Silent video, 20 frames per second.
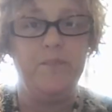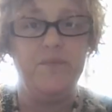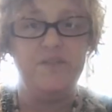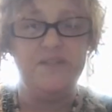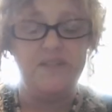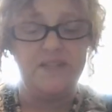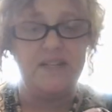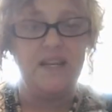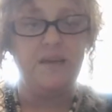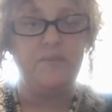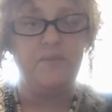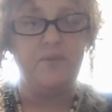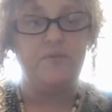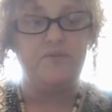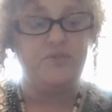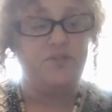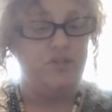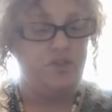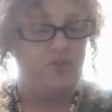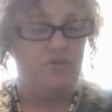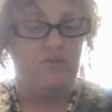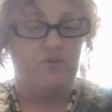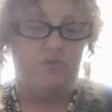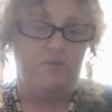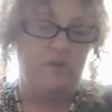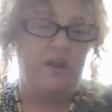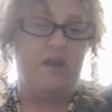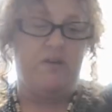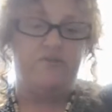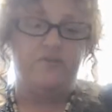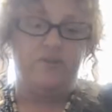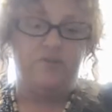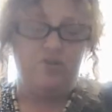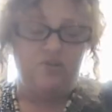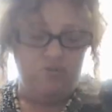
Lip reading: stable, secure, grounded.